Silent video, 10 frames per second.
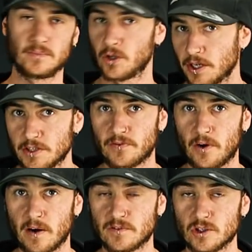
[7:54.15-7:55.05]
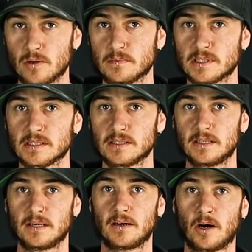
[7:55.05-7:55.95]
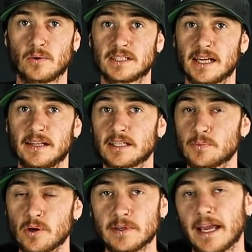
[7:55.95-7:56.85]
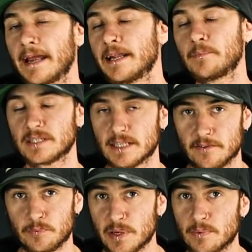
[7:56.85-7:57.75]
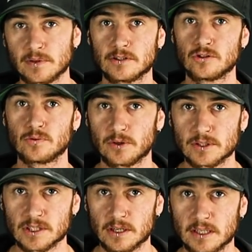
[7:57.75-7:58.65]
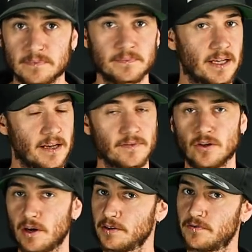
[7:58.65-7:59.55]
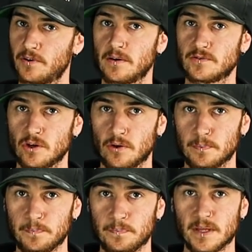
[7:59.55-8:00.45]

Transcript: 9 to 5 jobs, I would say that's probably 80% of people that do bonsai have a 9 to 5 job.